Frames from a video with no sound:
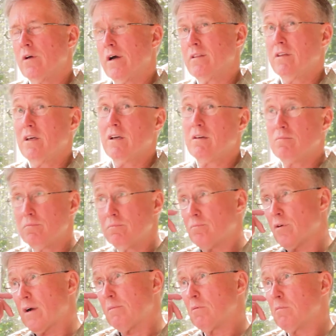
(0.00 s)
I think,
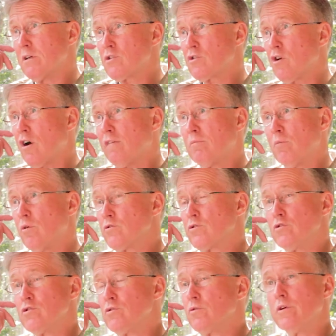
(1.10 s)
probably sophomores
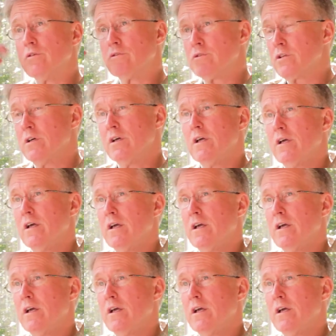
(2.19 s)
or juniors.